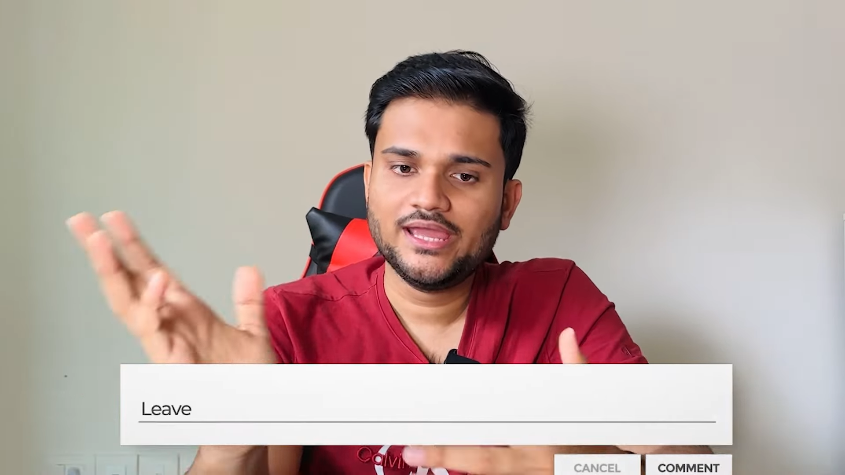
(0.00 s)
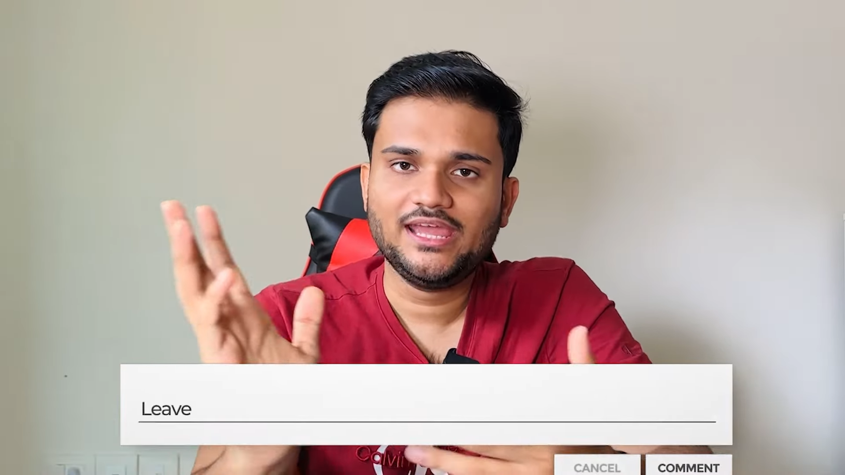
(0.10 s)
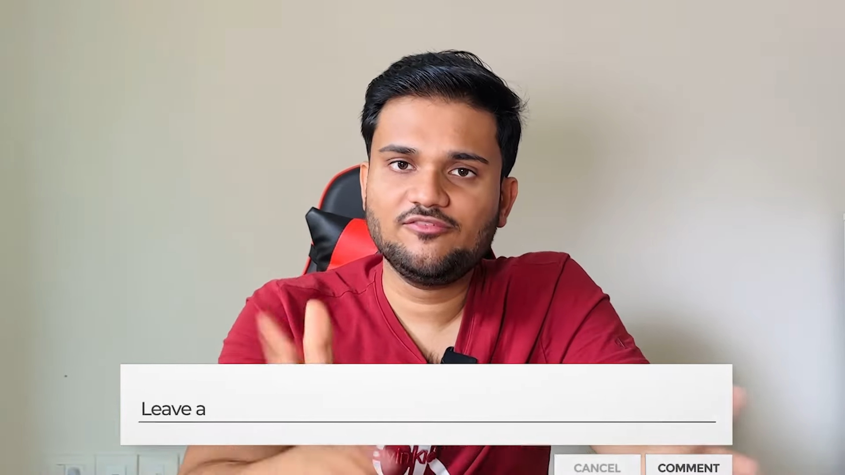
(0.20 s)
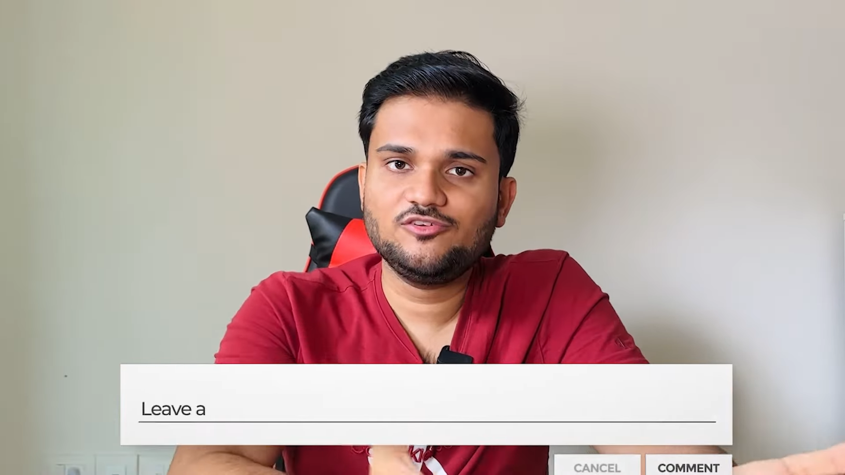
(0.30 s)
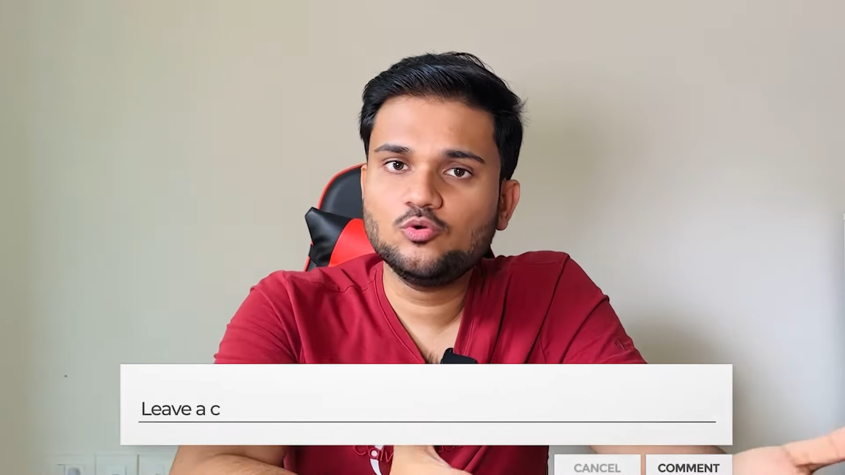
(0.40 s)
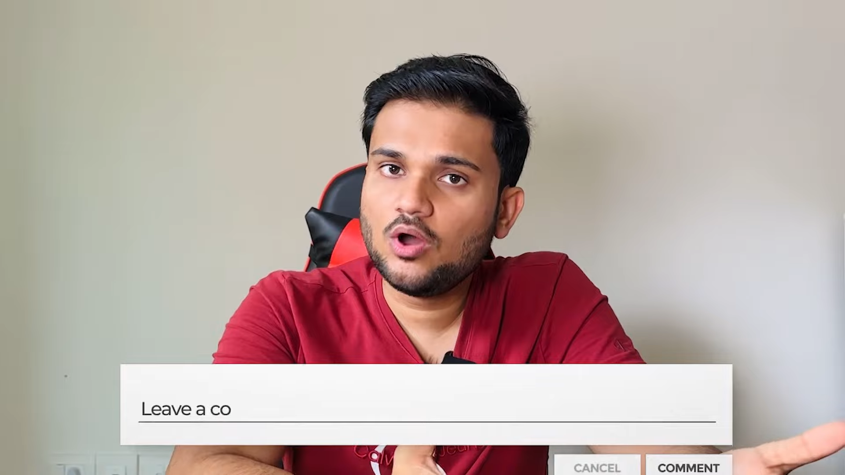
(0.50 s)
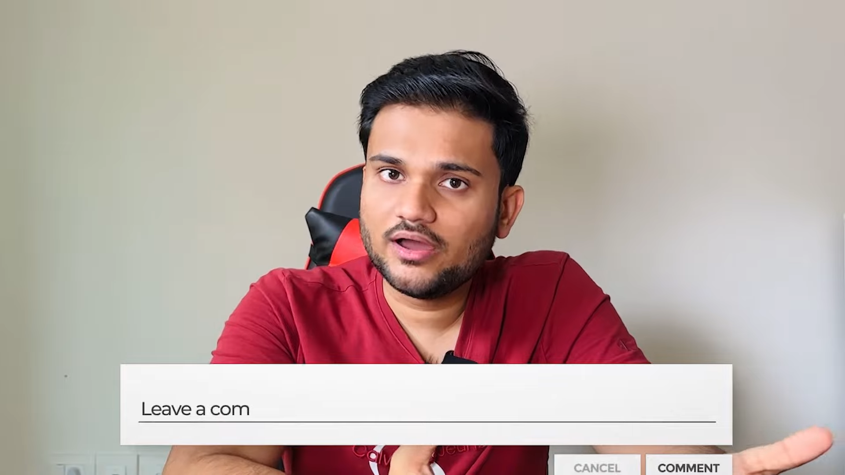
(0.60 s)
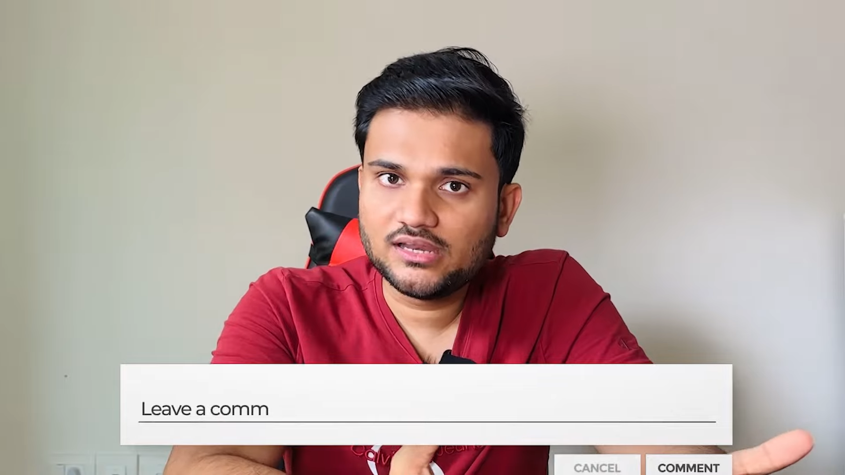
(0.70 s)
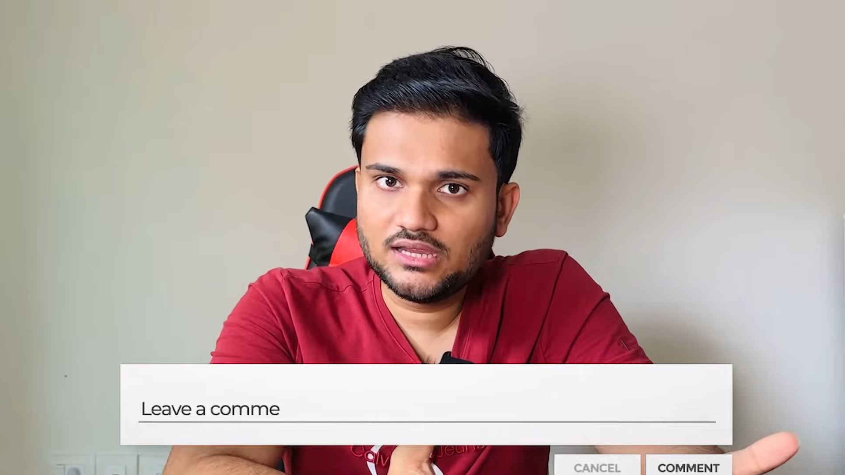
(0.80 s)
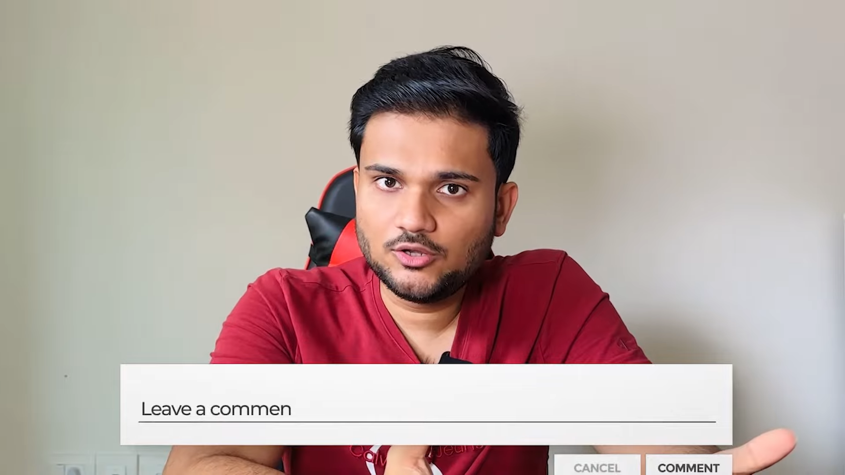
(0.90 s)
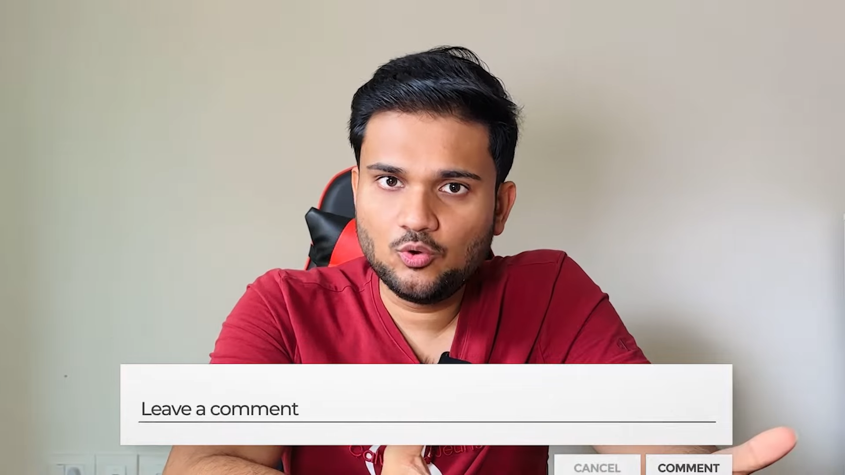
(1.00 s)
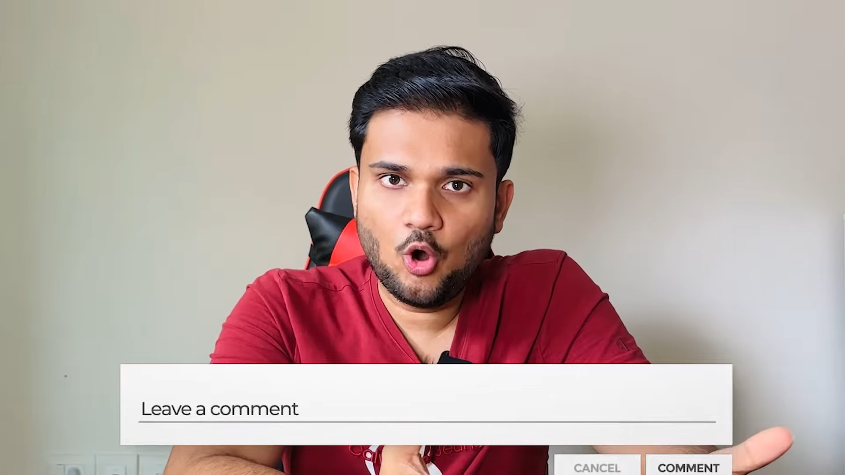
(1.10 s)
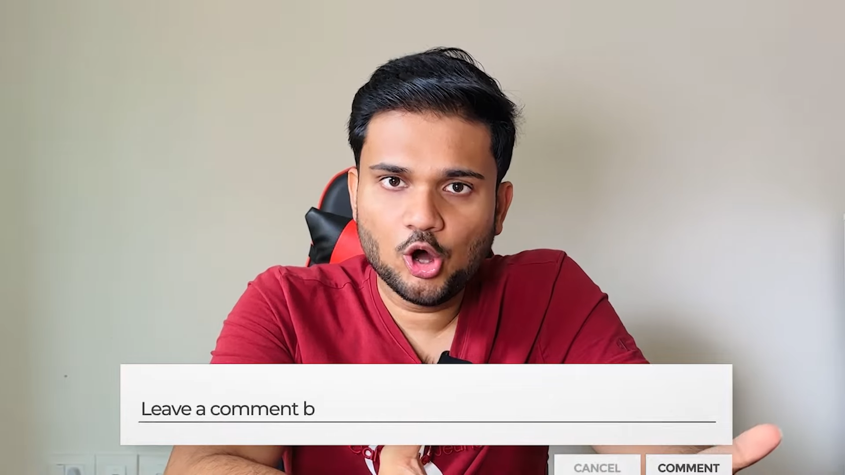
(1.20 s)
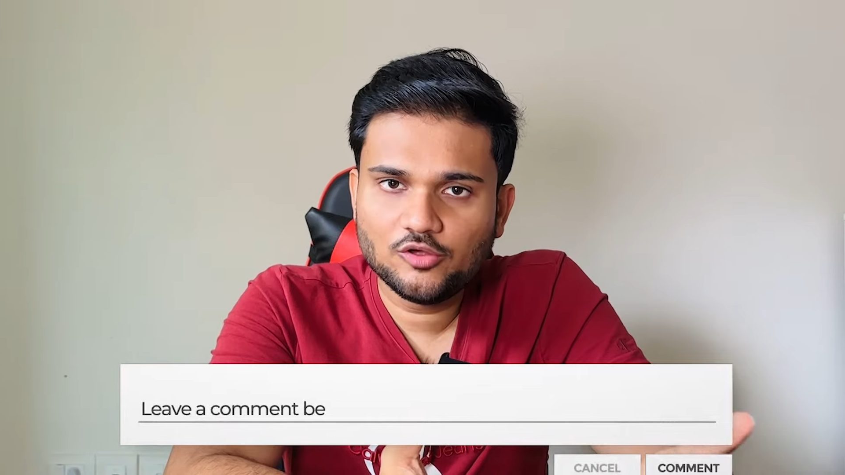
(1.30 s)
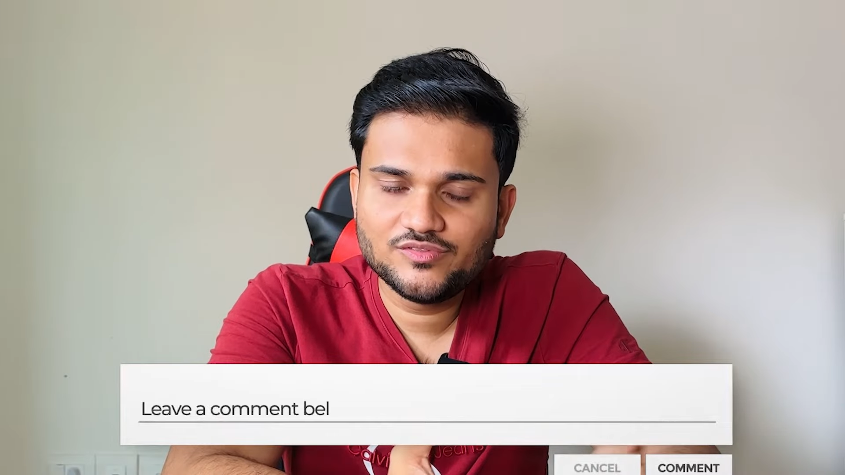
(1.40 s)
if you agree to
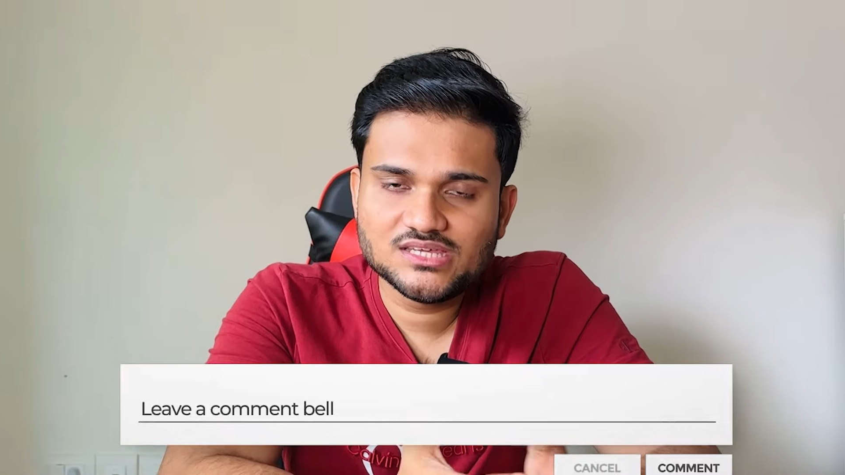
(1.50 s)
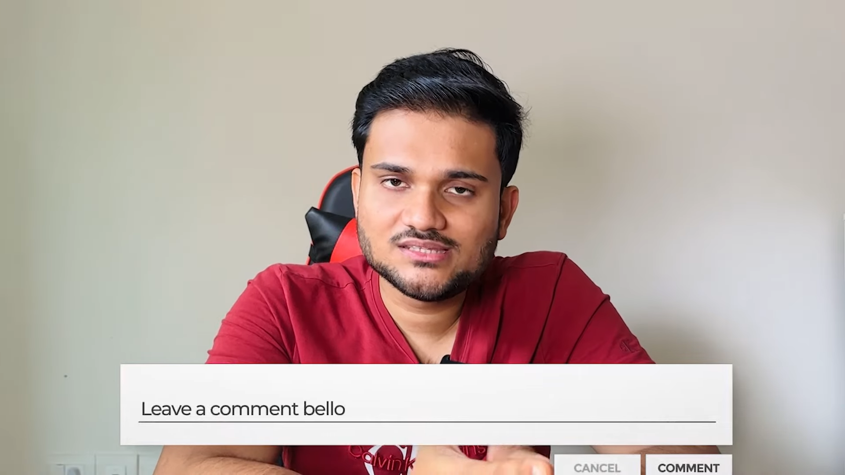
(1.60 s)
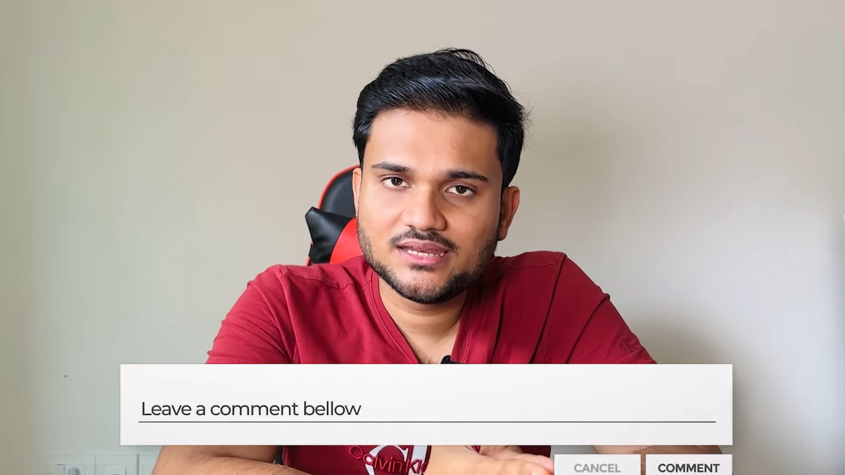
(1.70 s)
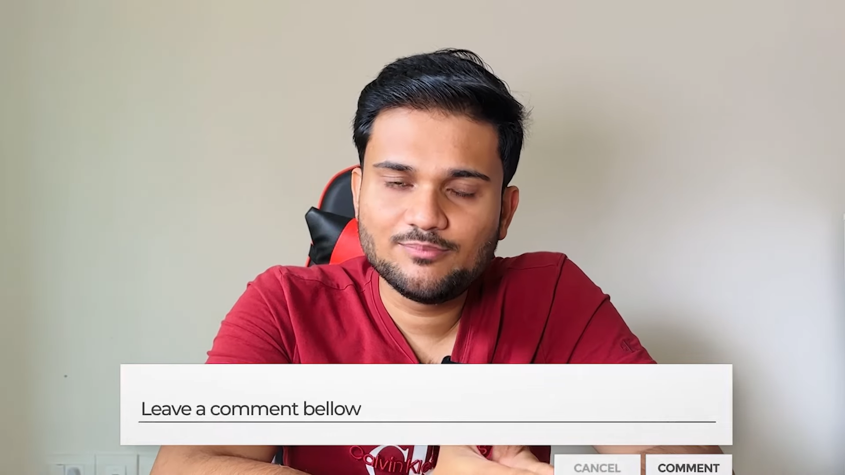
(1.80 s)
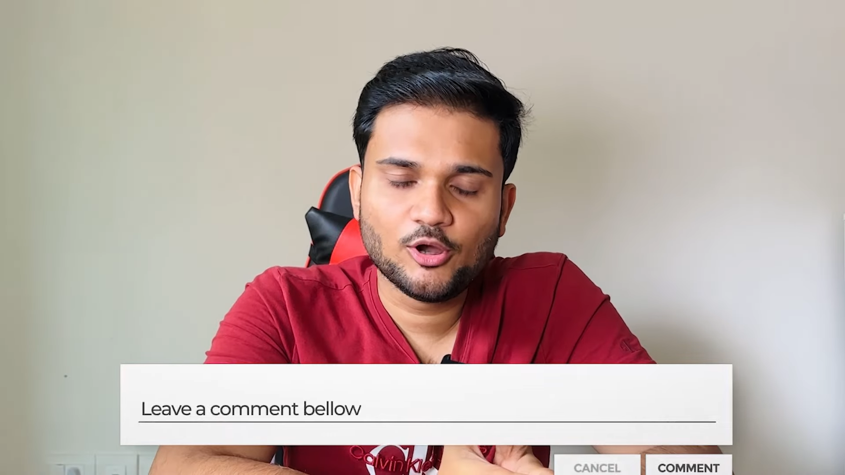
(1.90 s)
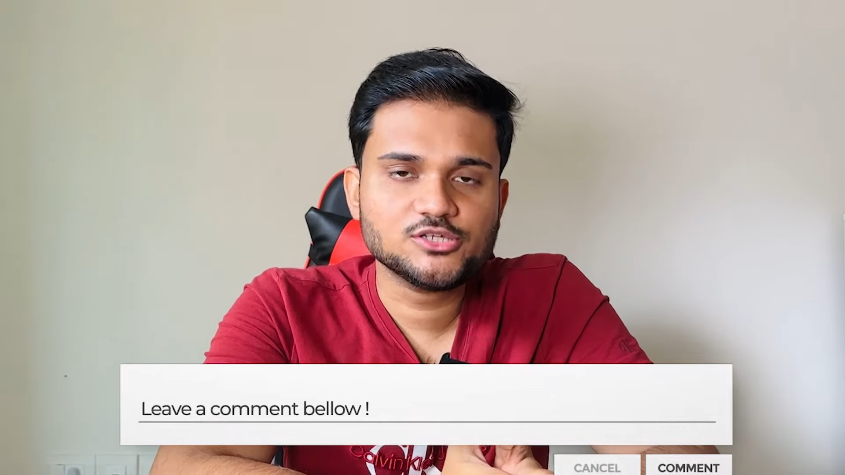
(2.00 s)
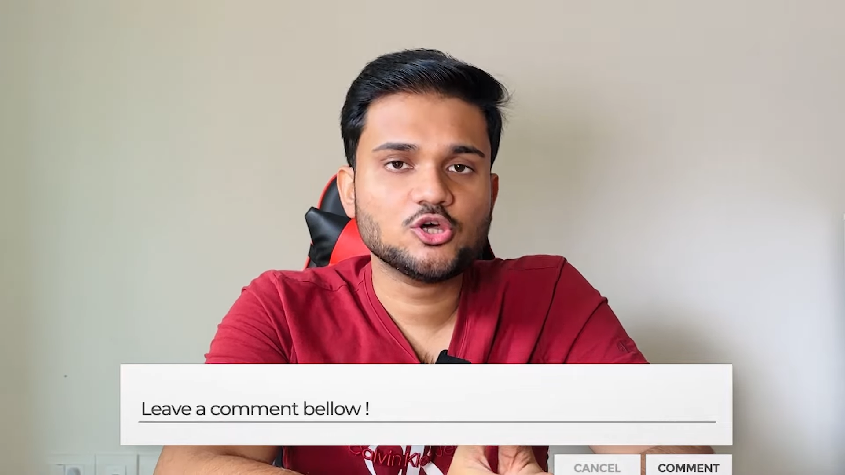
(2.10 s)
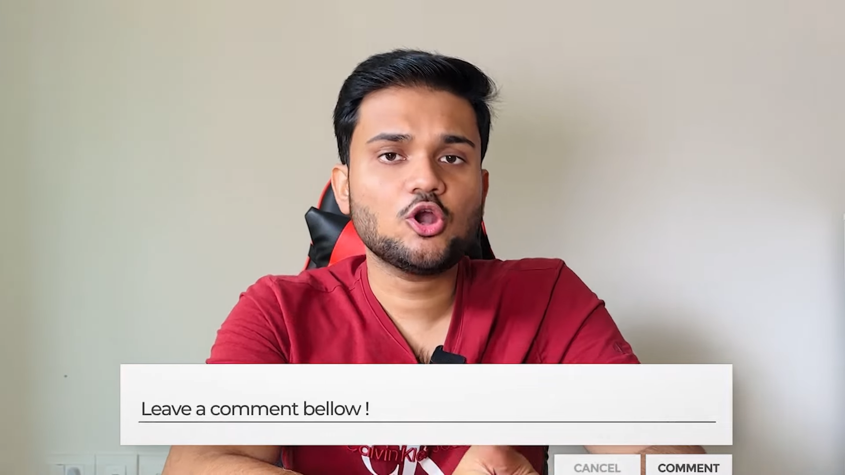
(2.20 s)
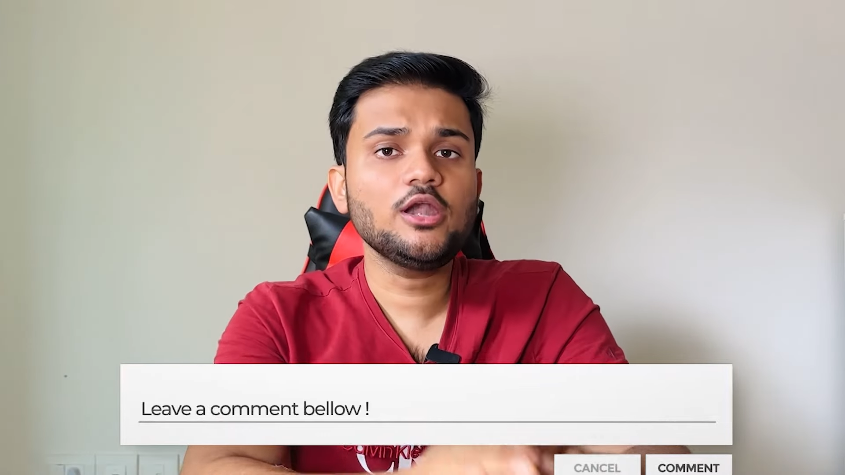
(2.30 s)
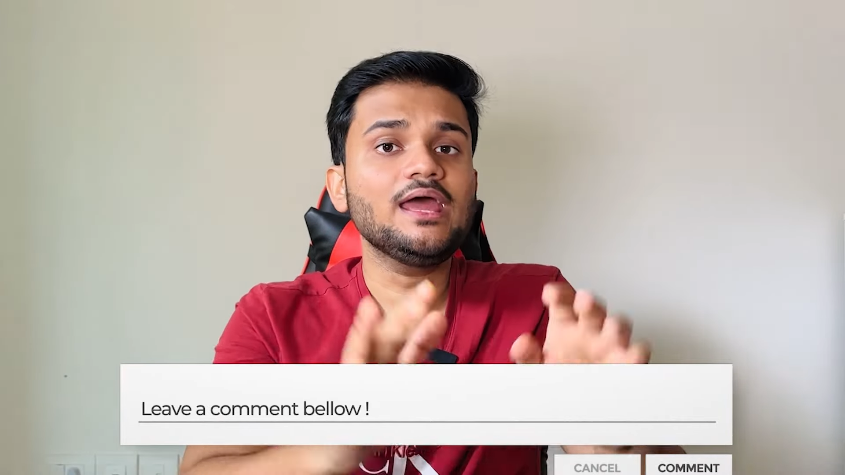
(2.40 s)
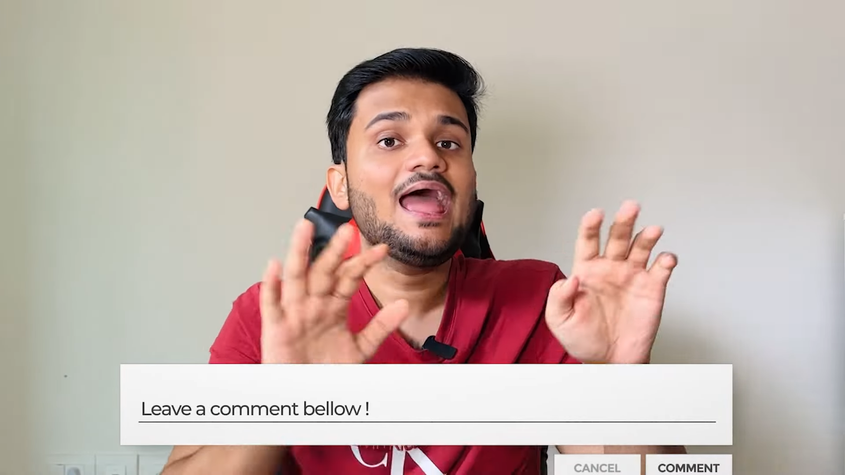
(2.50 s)
all of these three points or not.